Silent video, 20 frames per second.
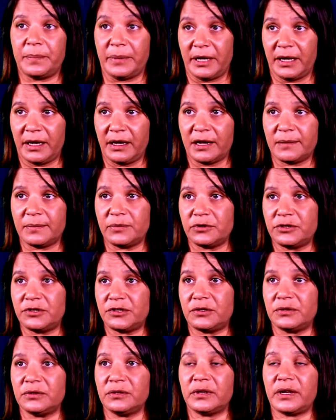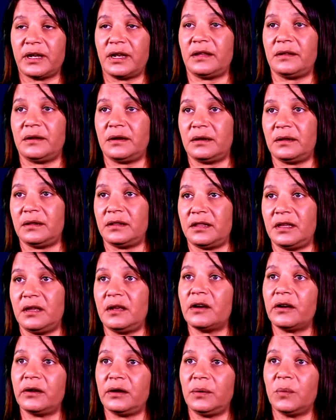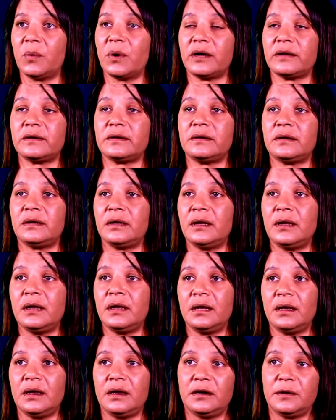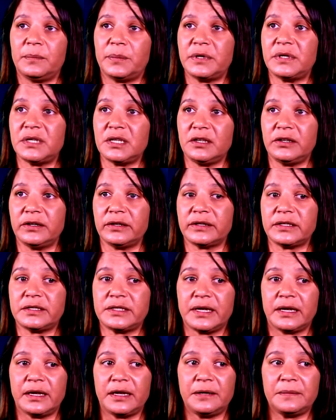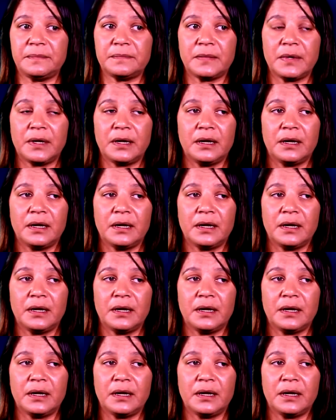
being Aboriginal and the only one in a particular team,